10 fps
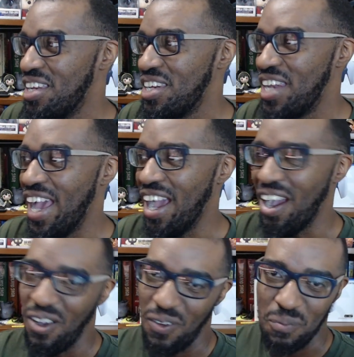
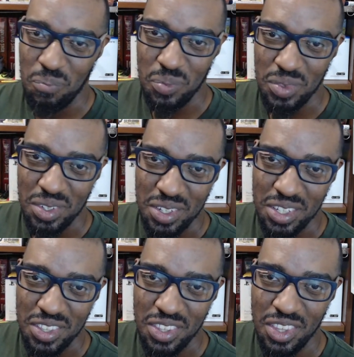Now,
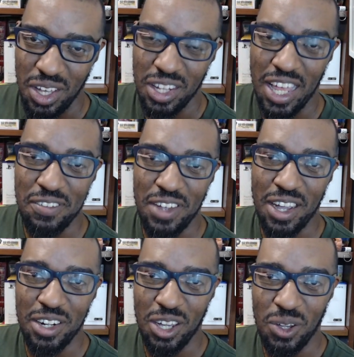the, a lot of y'all
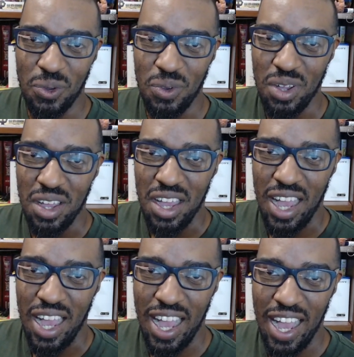know
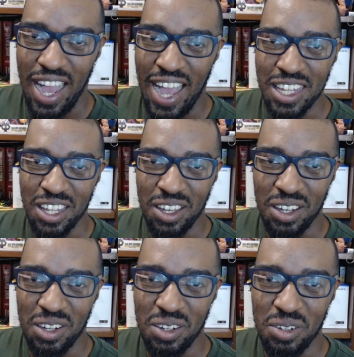I
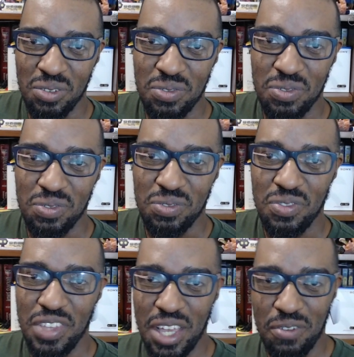love
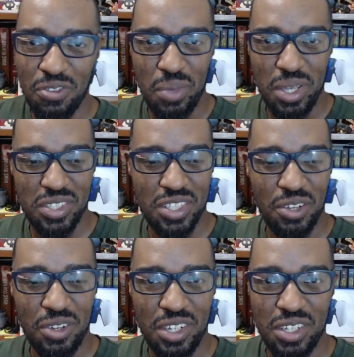the infamous
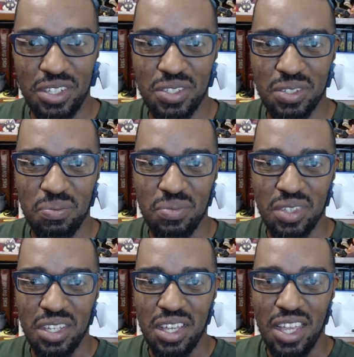series
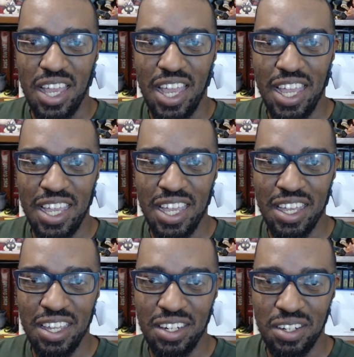
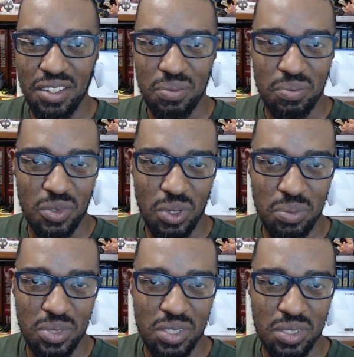and
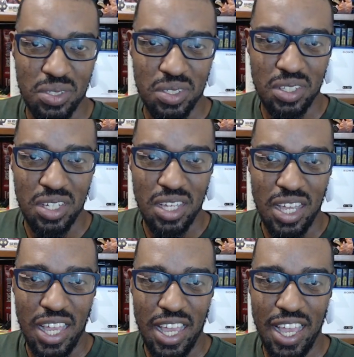whoops
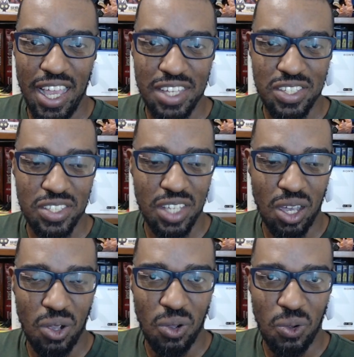and
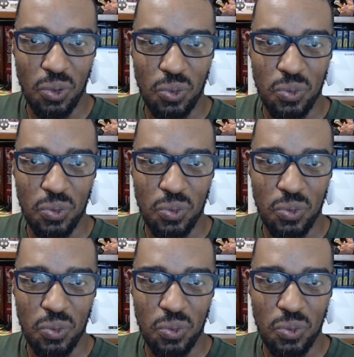so